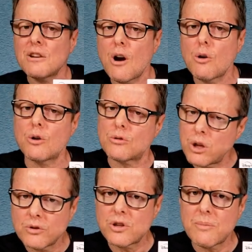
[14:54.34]
Grogu,
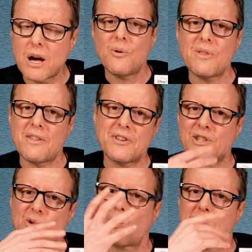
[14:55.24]
close your mouth when that
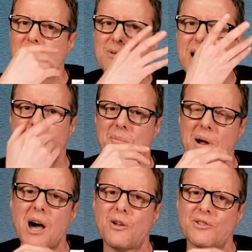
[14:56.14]
thing's squirming around your
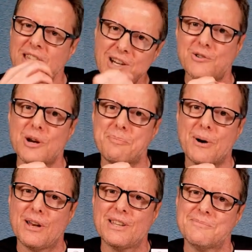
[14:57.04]
mouth. Get a grip
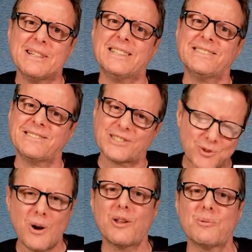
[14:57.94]
on it, man.
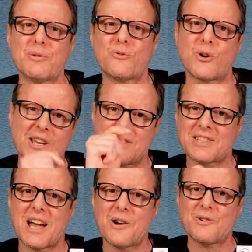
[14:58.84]
Swallow it before it gets
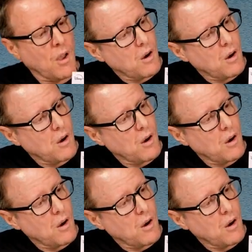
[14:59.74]
out.